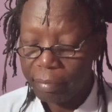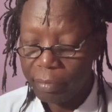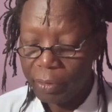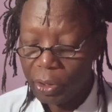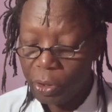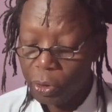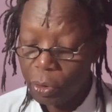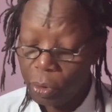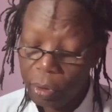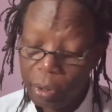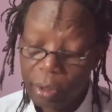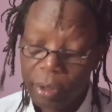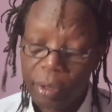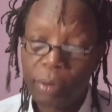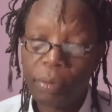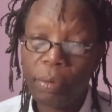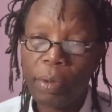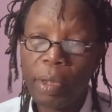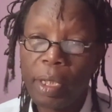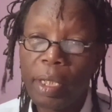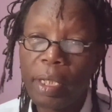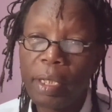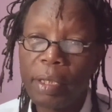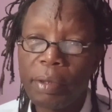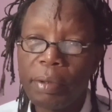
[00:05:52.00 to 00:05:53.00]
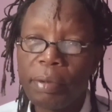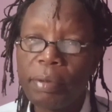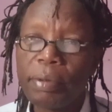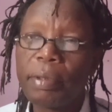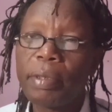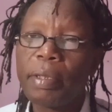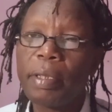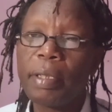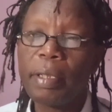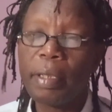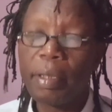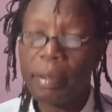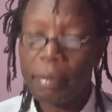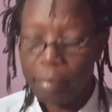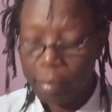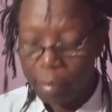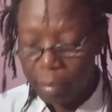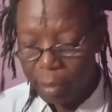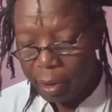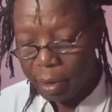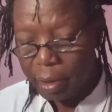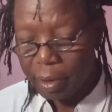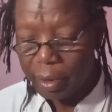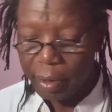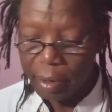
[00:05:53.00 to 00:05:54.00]
So it's widely used in
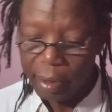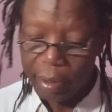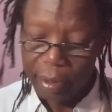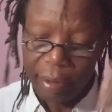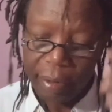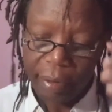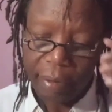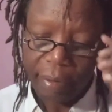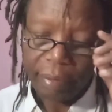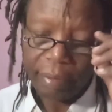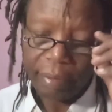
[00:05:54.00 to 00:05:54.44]
medicine.